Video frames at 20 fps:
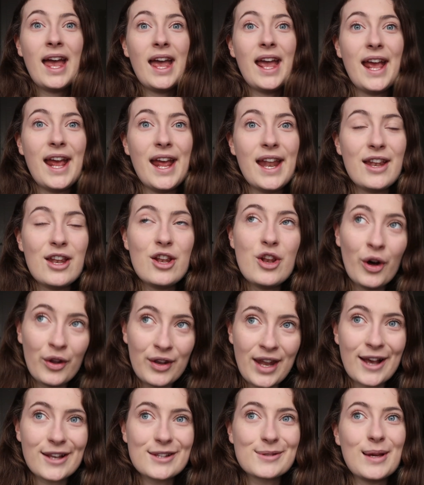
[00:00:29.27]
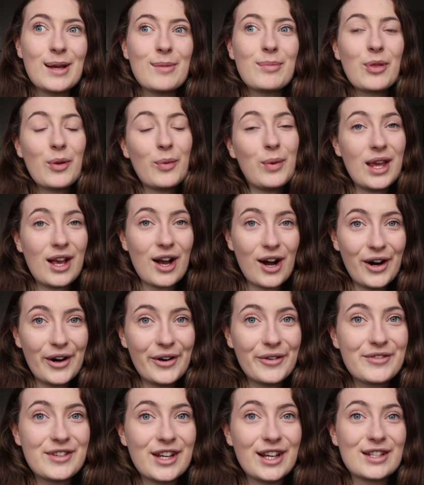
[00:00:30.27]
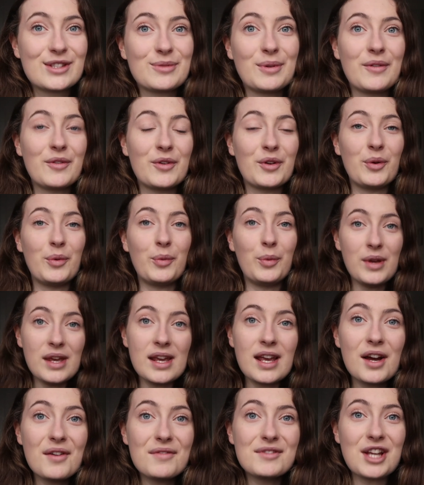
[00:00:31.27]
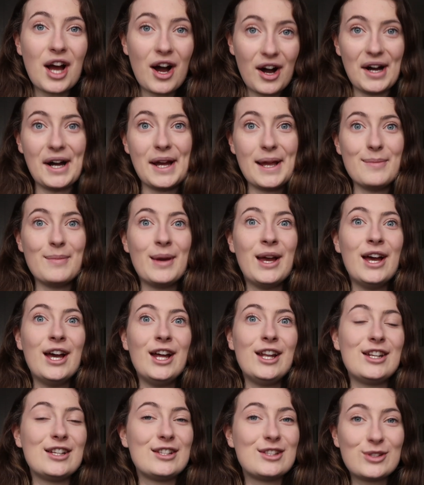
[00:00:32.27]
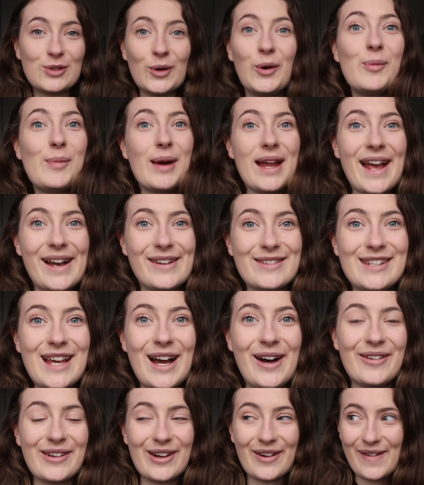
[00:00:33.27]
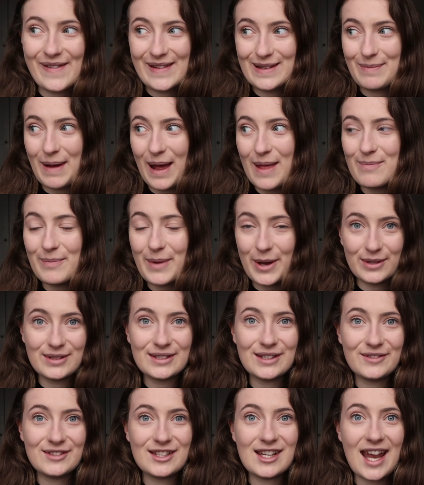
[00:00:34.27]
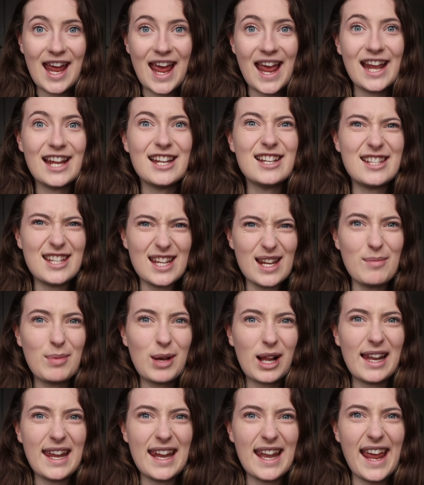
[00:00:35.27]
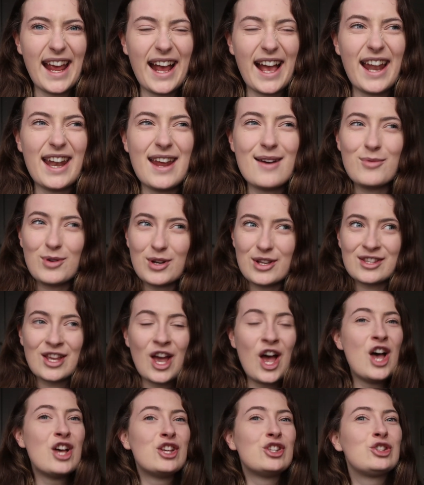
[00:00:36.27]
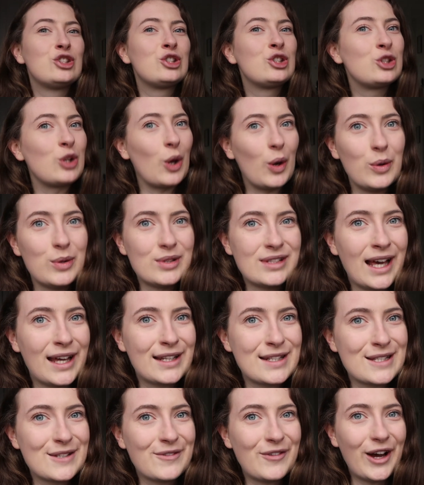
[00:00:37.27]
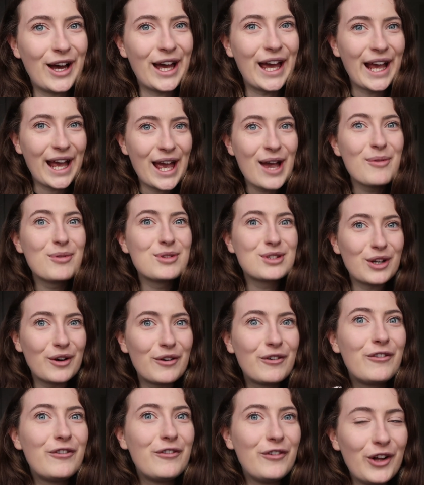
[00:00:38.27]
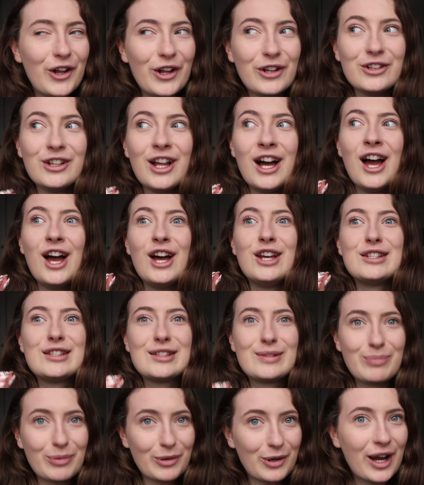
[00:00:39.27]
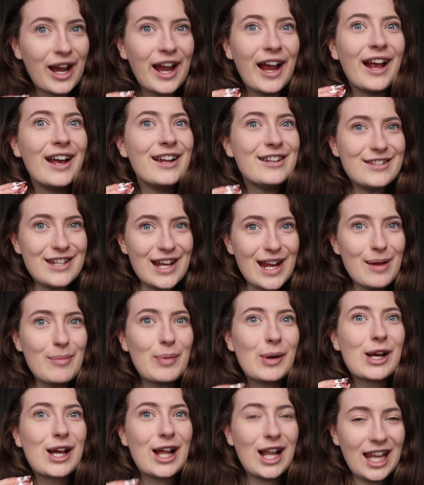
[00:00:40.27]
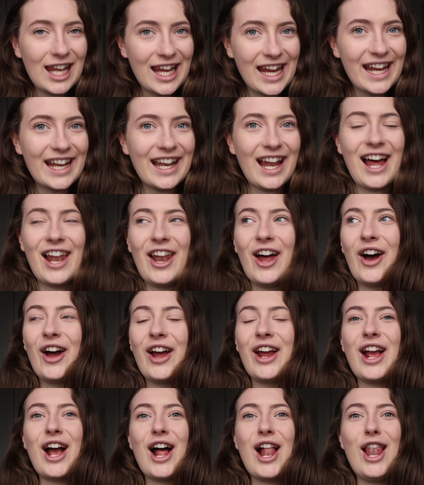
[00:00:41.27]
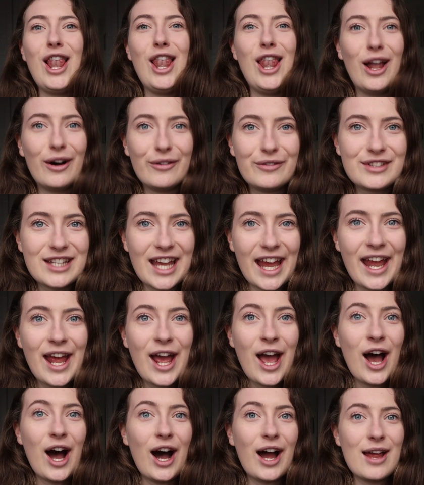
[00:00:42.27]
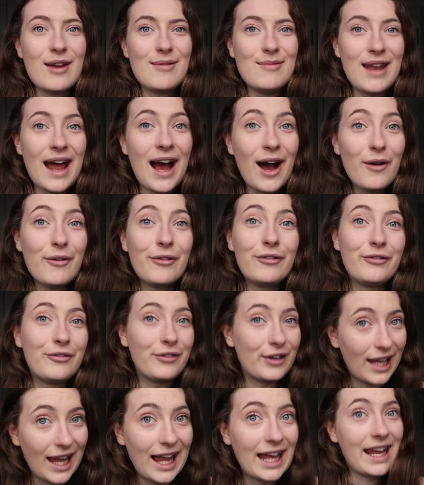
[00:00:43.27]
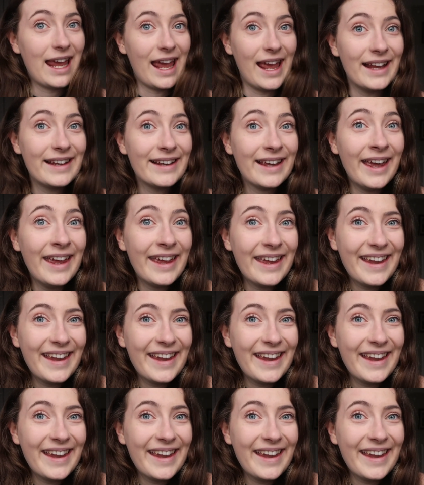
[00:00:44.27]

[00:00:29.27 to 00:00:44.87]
in not next week but the week after, so I've got a week of time to sort my house out. Now, I've spent most of today deep cleaning and it was so satisfying. It was a full spring deep clean and I loved it. I am now flagging